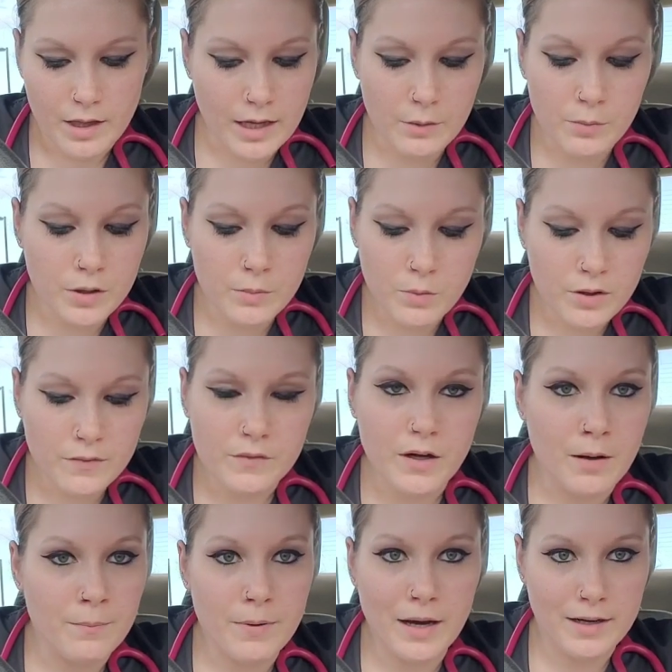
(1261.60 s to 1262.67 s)
Edward would have
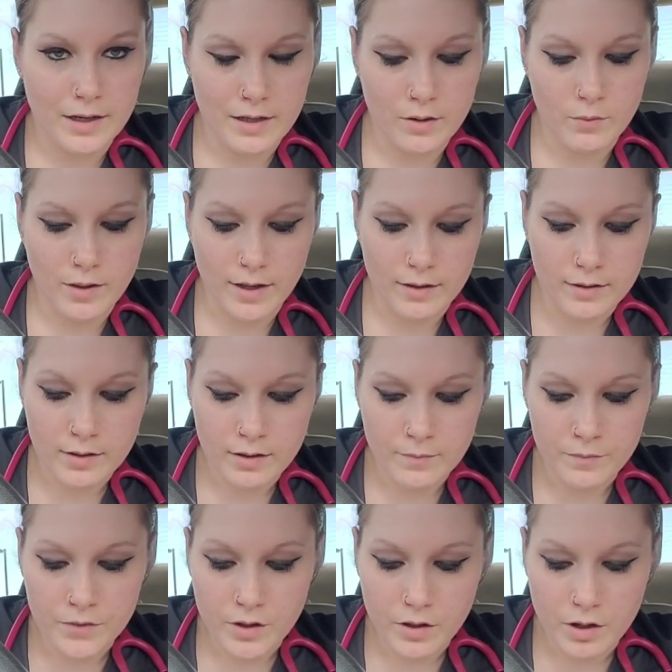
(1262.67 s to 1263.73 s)
come back anyway.
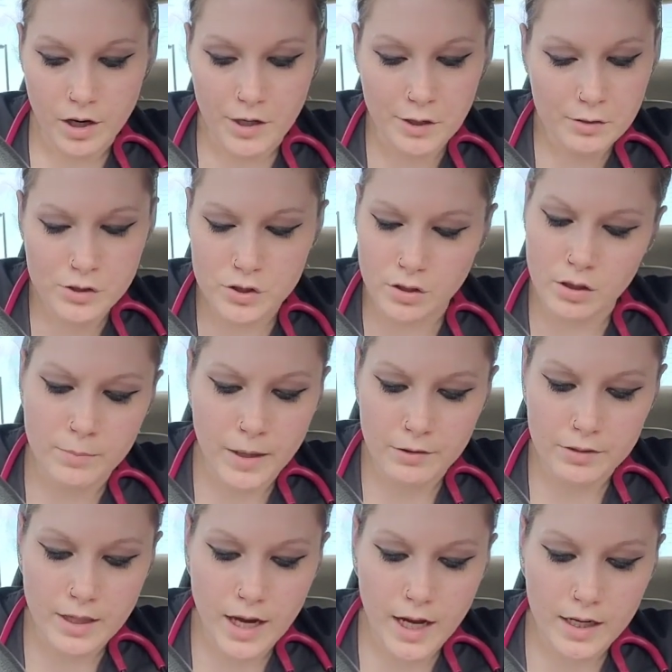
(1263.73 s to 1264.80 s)
Are you sure
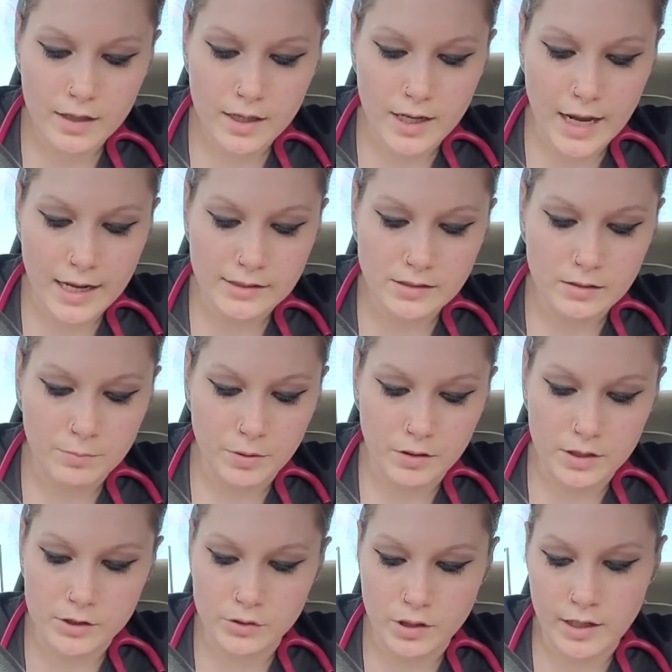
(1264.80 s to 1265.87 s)
about that? He asked
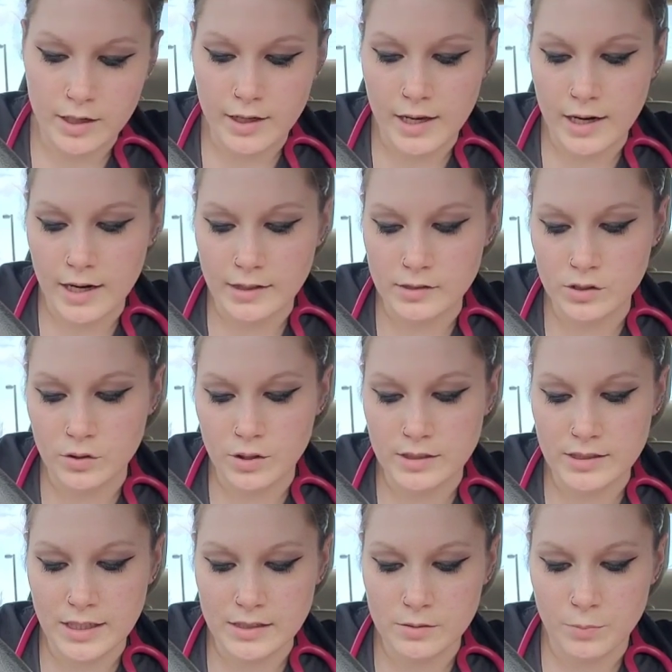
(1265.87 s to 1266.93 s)
belligerent again as soon
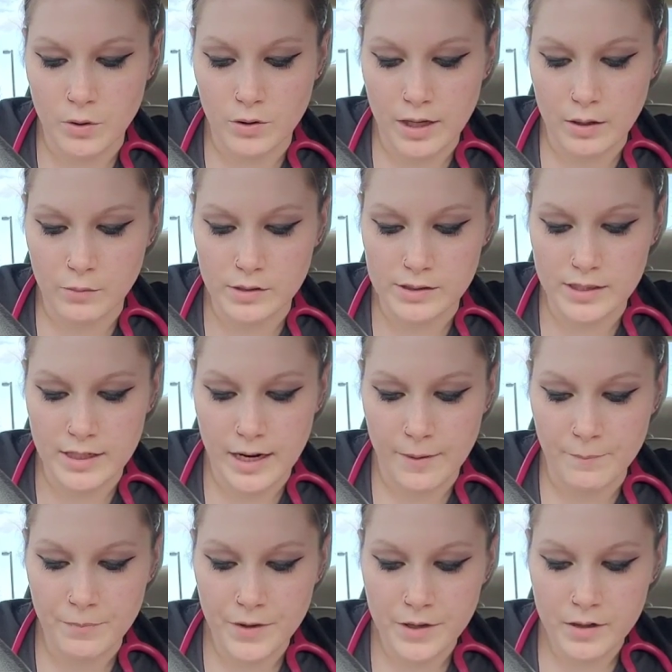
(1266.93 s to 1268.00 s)
as I spoke Edward's
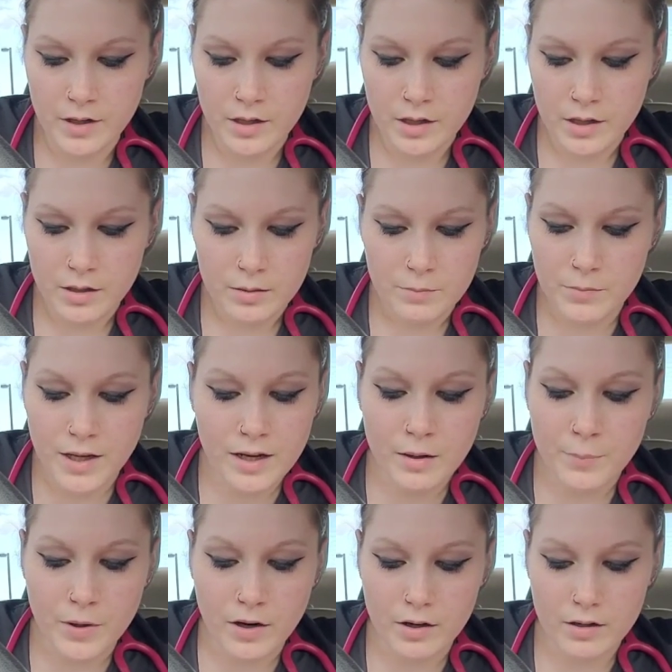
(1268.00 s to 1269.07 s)
name. Being
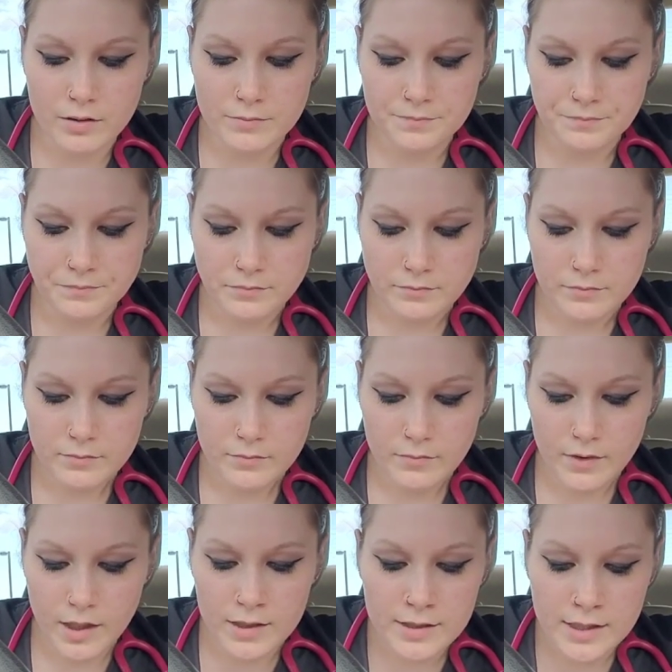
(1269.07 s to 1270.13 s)
apart
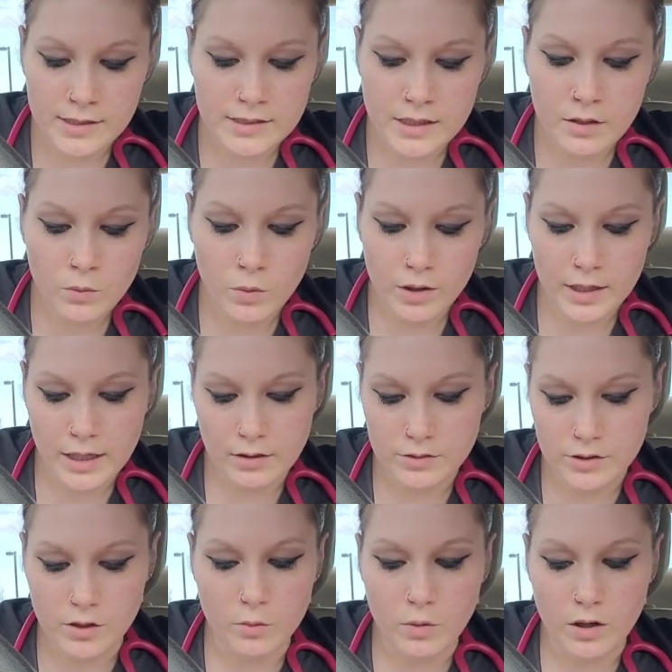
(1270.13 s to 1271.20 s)
it didn't work out
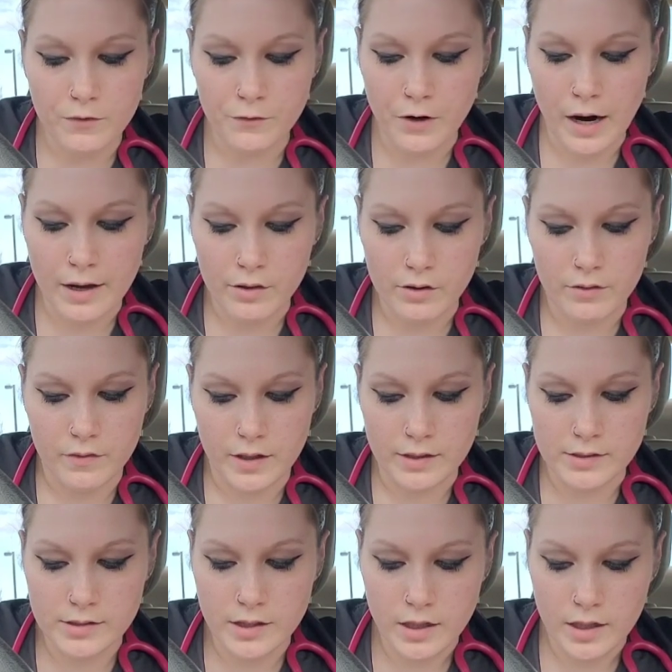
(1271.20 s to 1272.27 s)
so well for either of
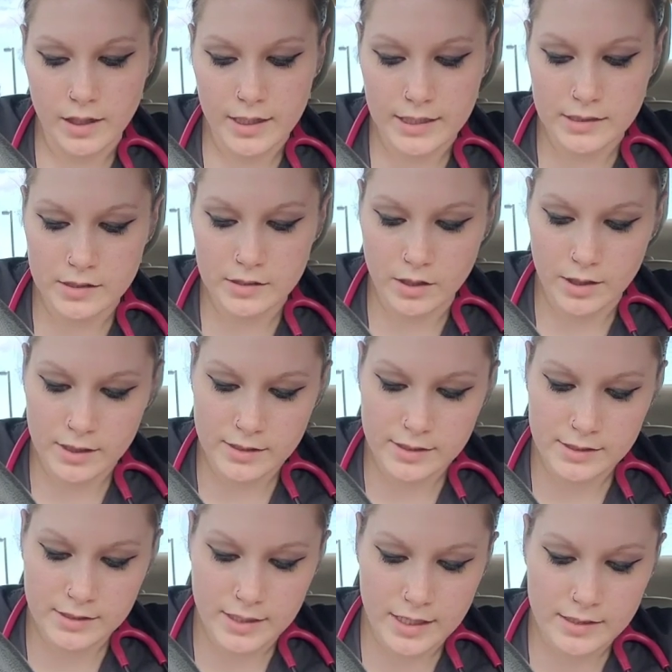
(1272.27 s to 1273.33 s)
us. He started
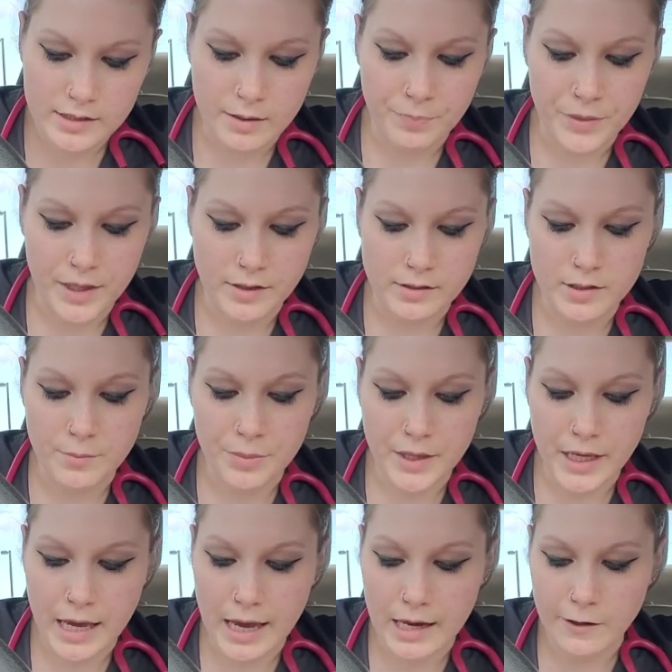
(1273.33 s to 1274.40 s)
to say something,
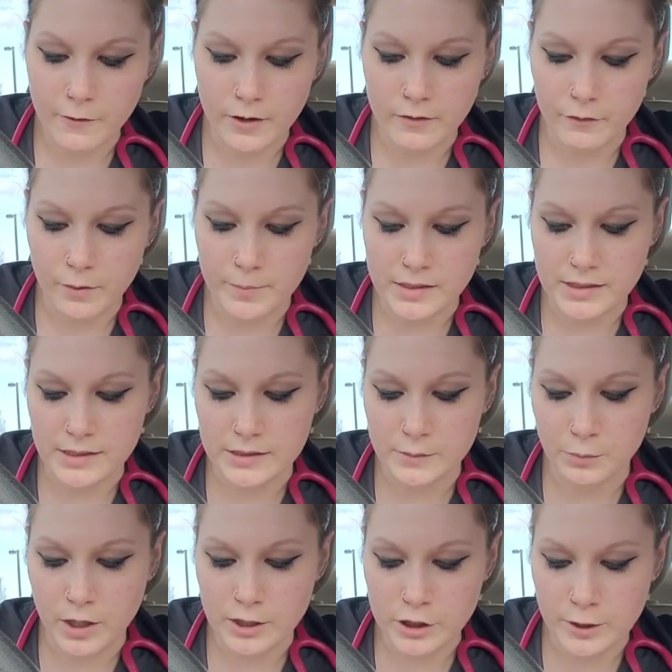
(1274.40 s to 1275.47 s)
something angry from his
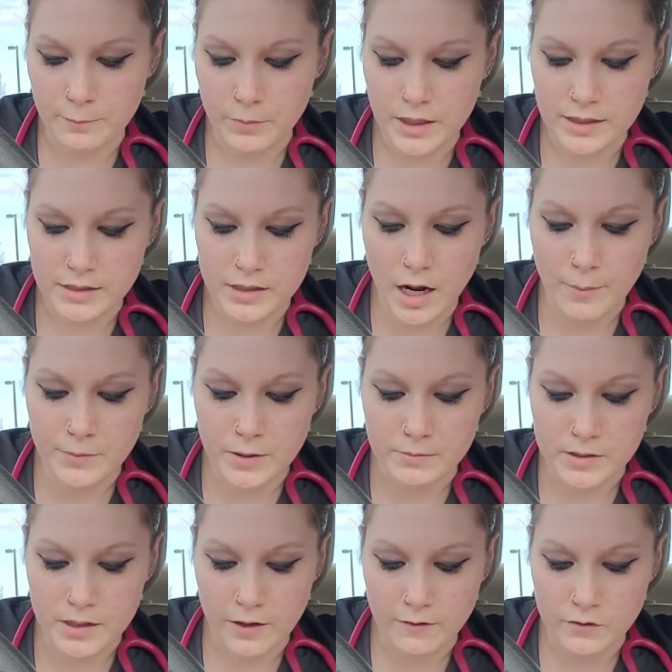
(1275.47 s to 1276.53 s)
expression, but he stopped
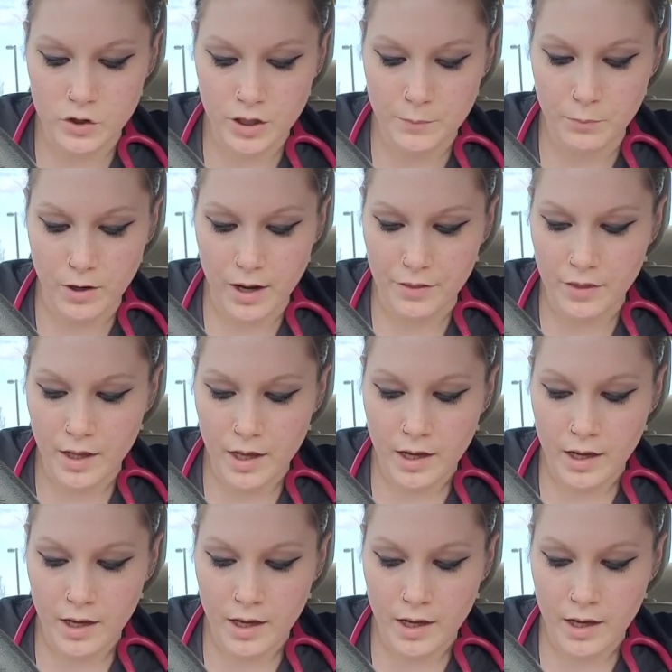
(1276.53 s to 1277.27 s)
himself, took a breath,